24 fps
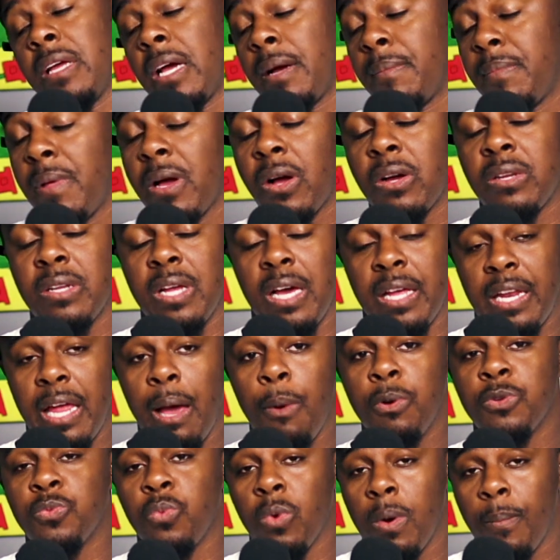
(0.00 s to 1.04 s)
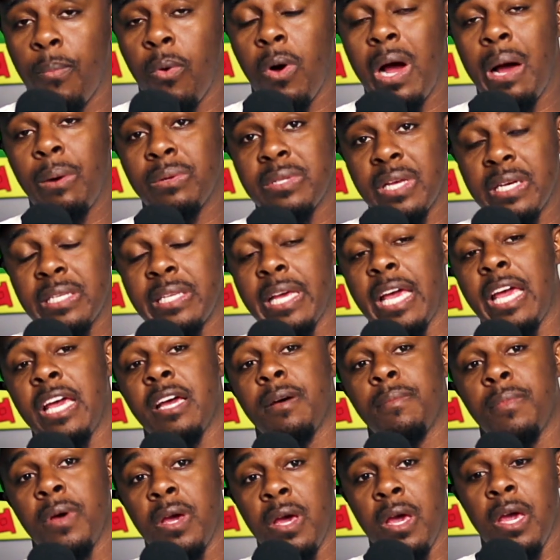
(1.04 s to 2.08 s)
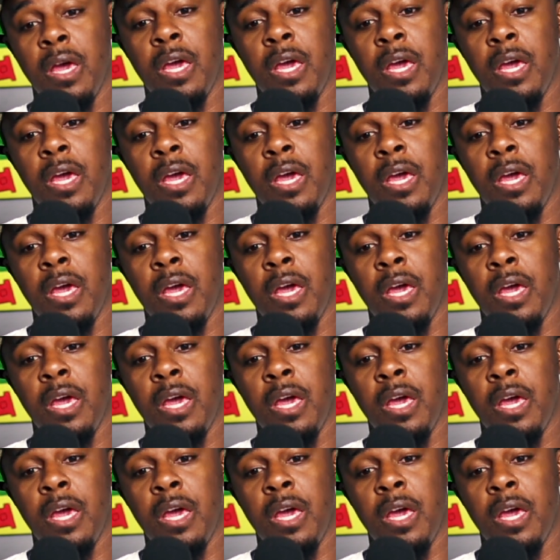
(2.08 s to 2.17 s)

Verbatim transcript: I'm not gonna lie. That was one part I was like, damn.